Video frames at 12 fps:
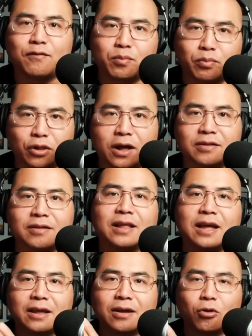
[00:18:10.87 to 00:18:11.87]
the plot to
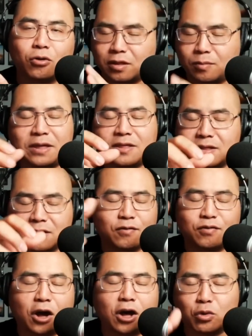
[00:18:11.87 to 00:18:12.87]
or the pieces
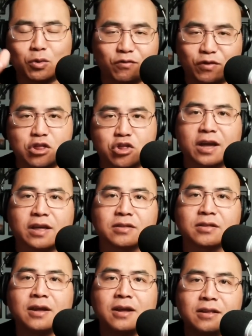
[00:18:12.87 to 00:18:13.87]
of the Halloween
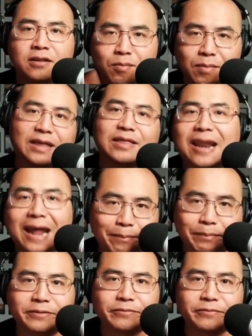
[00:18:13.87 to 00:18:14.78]
franchise to make that happen.